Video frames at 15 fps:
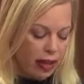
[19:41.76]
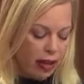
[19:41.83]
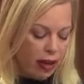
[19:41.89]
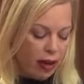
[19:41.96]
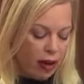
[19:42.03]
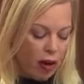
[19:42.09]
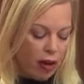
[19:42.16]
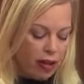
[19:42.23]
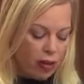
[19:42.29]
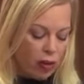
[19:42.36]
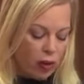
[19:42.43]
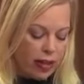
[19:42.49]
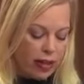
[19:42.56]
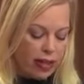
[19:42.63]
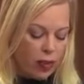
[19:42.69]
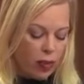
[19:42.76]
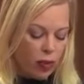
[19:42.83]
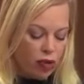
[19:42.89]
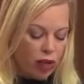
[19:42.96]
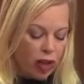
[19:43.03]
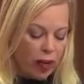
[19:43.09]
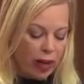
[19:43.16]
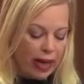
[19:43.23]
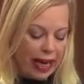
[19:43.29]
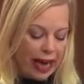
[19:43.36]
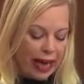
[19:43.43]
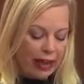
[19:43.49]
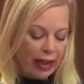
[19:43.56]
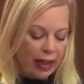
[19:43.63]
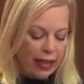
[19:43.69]
The consequences will generate
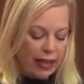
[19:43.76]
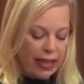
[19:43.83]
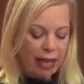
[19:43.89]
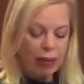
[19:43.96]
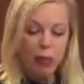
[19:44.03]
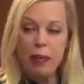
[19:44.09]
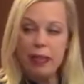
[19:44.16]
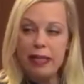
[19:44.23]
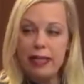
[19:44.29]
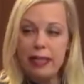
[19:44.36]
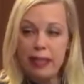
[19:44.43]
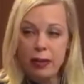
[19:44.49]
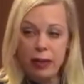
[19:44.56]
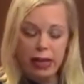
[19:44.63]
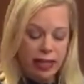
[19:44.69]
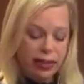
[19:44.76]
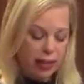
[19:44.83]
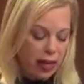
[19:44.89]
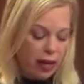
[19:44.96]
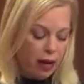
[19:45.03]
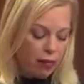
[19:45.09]
headlines and will be serious